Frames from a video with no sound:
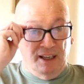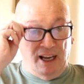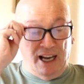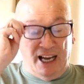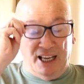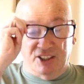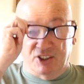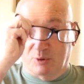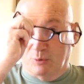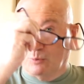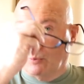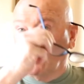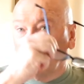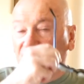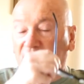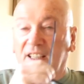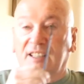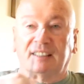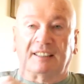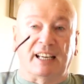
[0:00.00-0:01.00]
And it
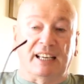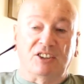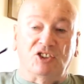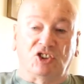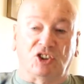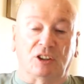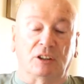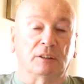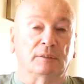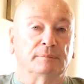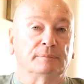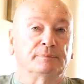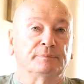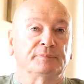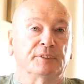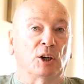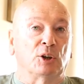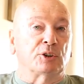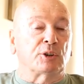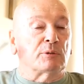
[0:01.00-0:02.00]
was essential.
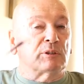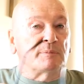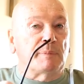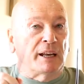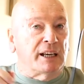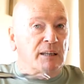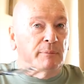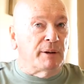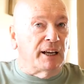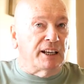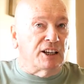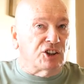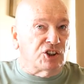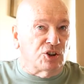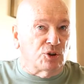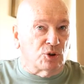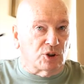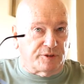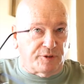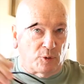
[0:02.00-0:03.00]
Now, there was many, many
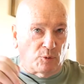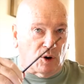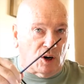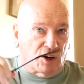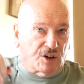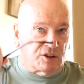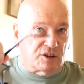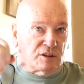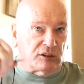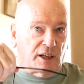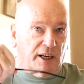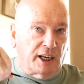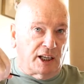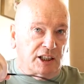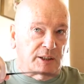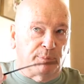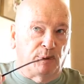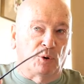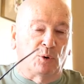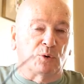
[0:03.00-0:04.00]
cures for warts, and I
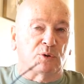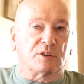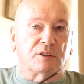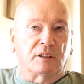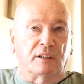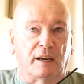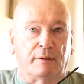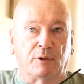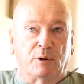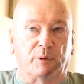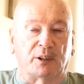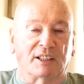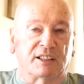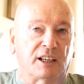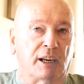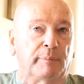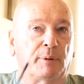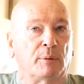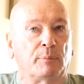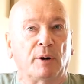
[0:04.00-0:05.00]
suppose everyone
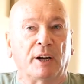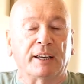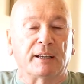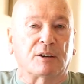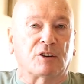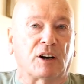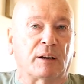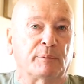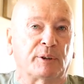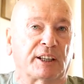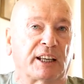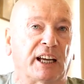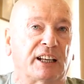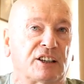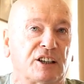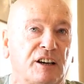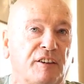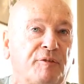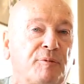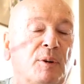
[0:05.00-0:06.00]
said, but my grandmother
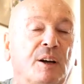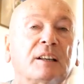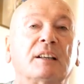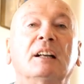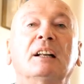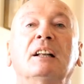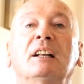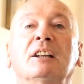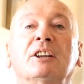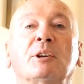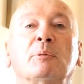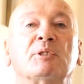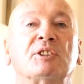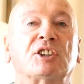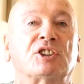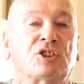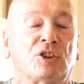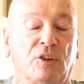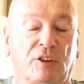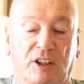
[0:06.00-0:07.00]
had a different one. There was
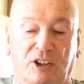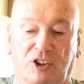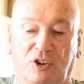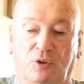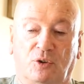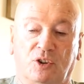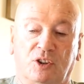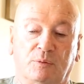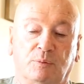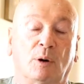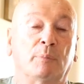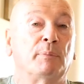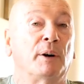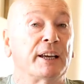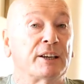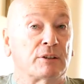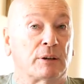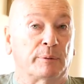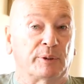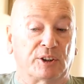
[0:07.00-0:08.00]
a ton of cures. What
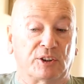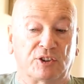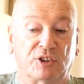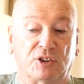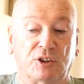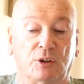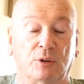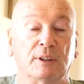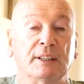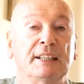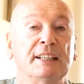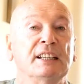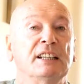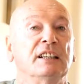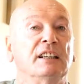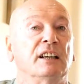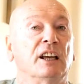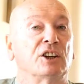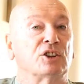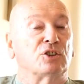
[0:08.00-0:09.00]
my grandmother used to do
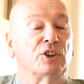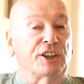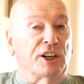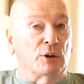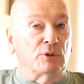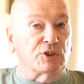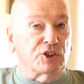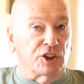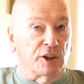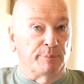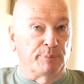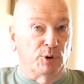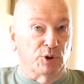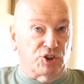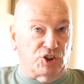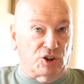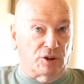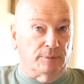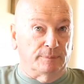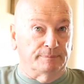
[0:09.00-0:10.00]
is go down to the
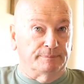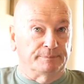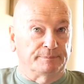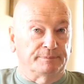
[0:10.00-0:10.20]
butcher